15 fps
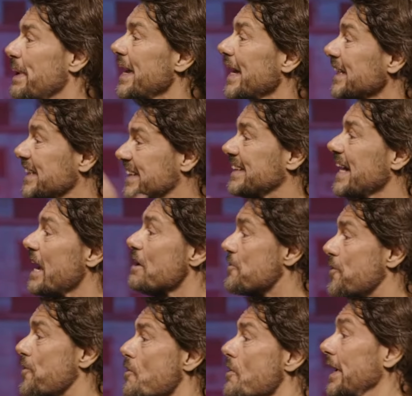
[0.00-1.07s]
Being
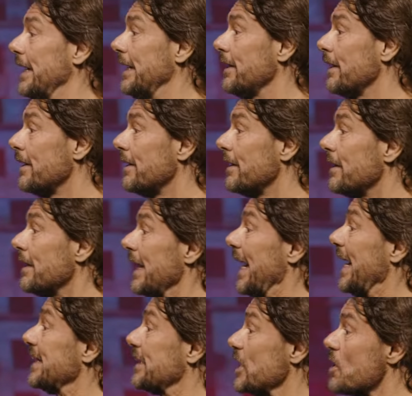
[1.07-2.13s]
set free
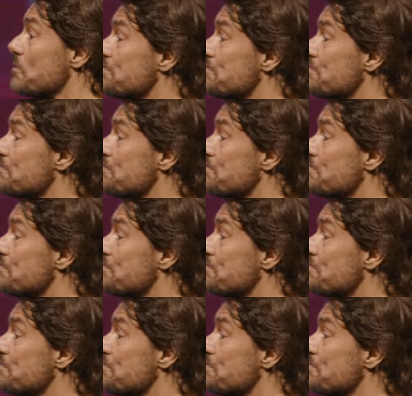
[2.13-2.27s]
is